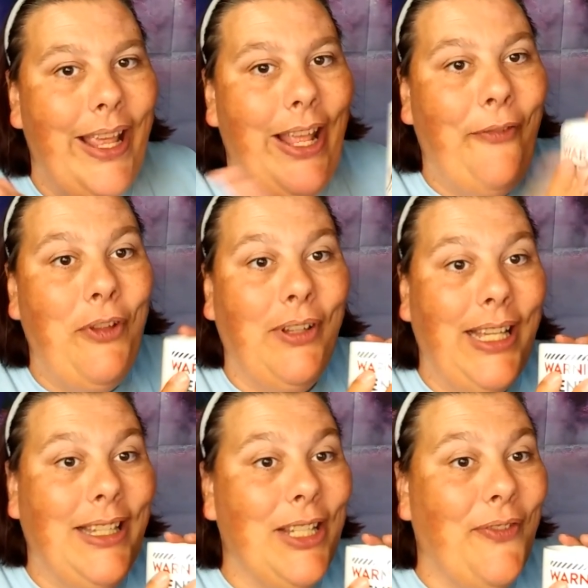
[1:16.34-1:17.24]
if you
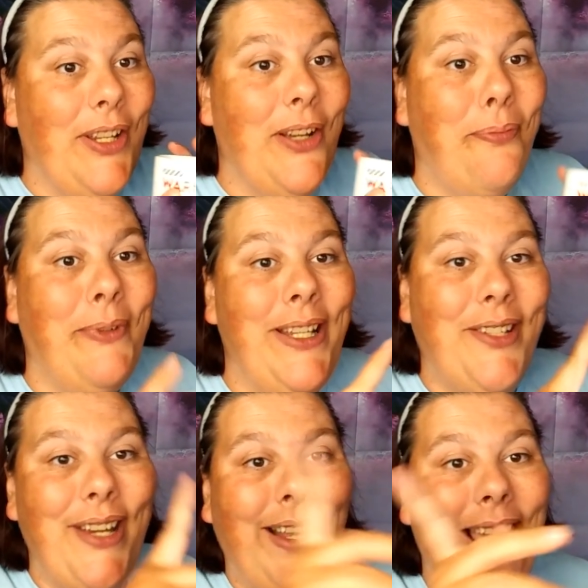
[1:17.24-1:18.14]
like this video,
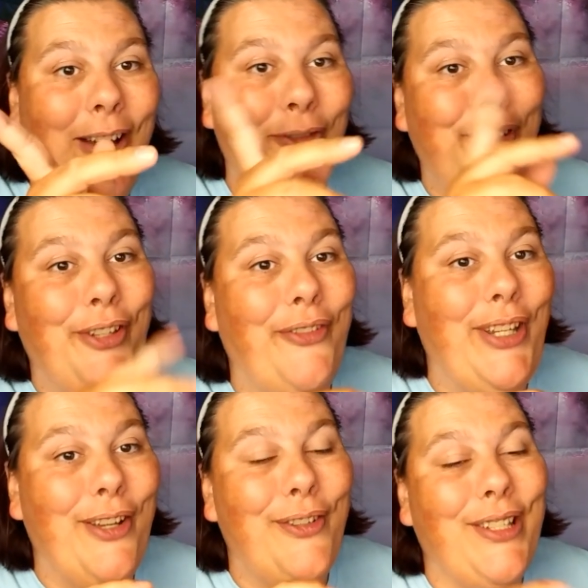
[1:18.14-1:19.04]
please check out one of the
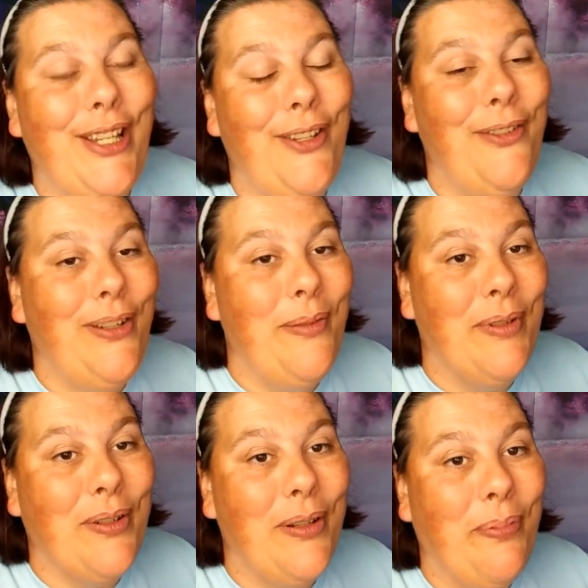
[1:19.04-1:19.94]
videos that YouTube
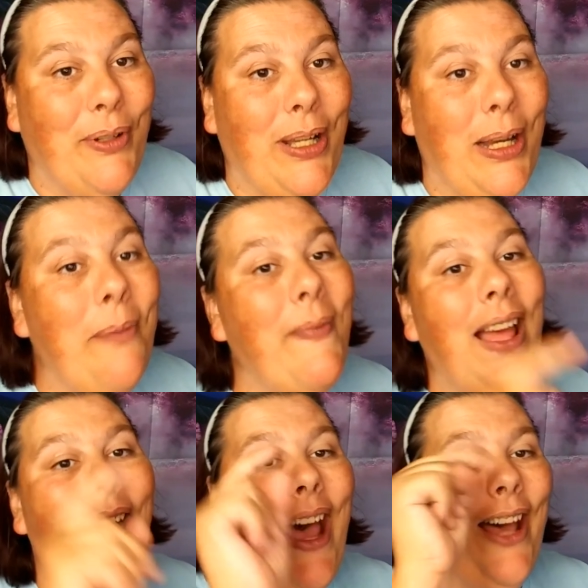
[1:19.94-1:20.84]
is going to put up.
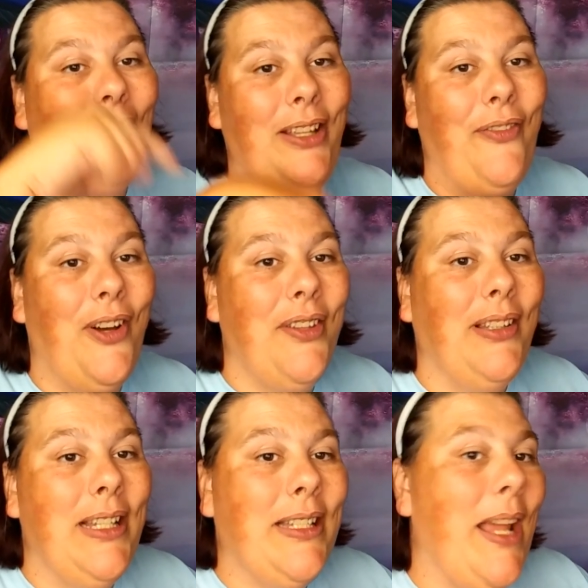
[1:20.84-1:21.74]
I'll leave all the
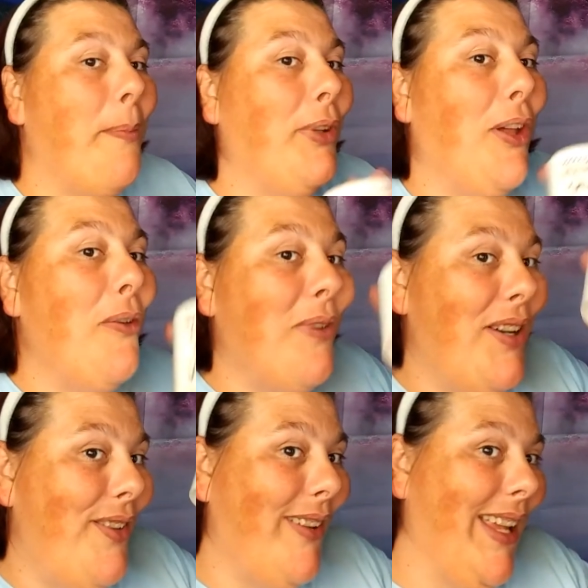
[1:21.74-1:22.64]
links down below
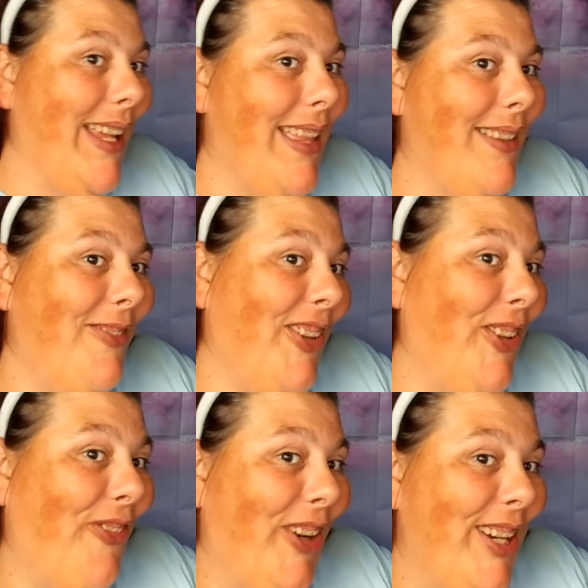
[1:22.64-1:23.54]
where you can get
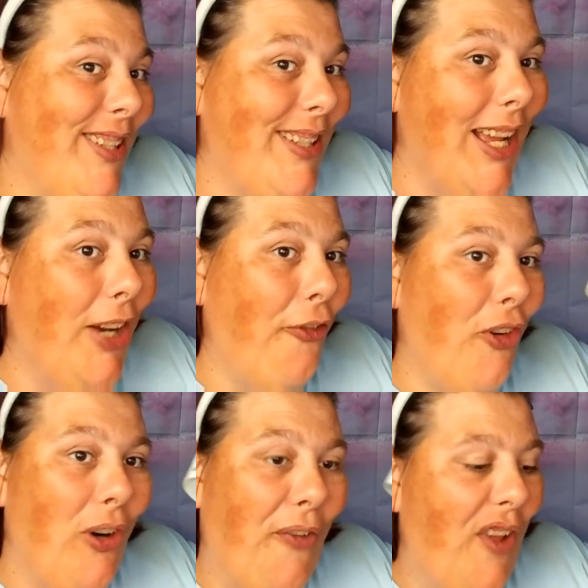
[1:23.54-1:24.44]
one for yourself
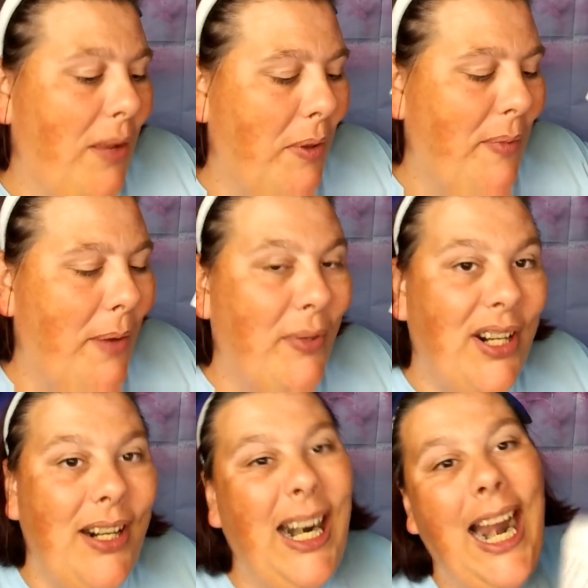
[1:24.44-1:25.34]
or a family
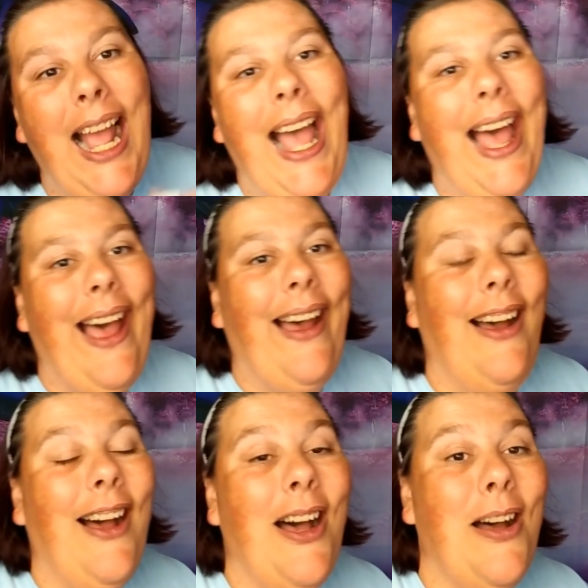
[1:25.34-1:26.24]
member.
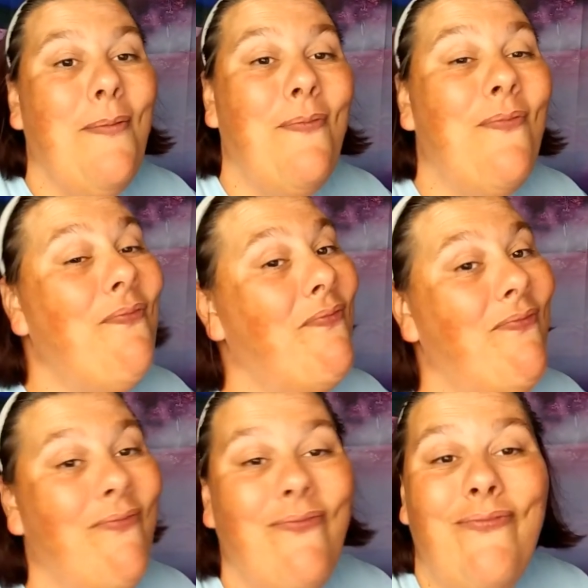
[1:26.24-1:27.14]
Um,
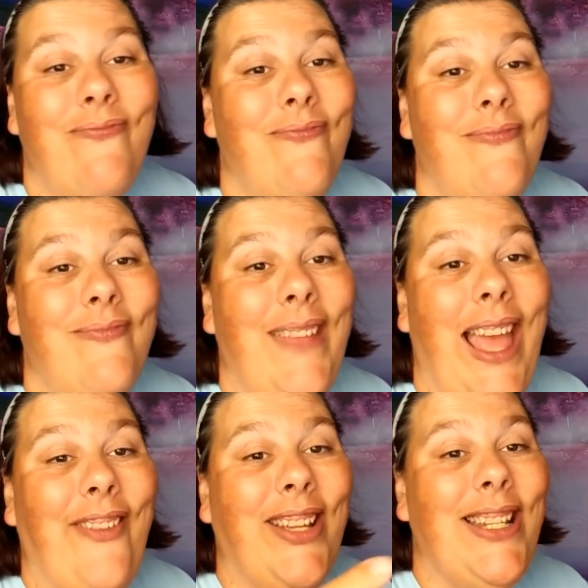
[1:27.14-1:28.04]

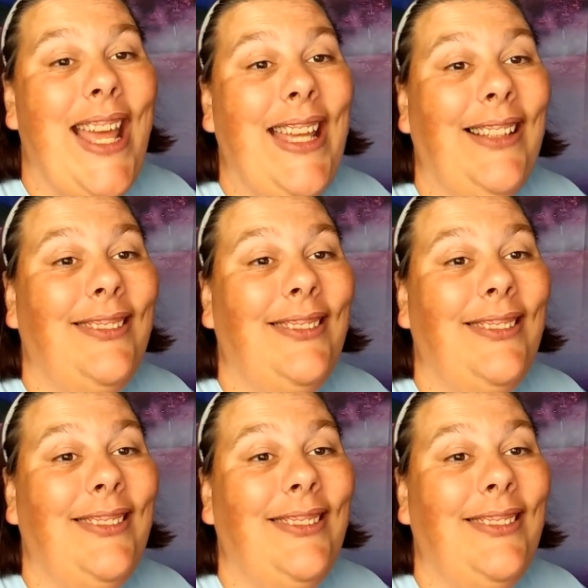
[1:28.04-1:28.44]
have a good day.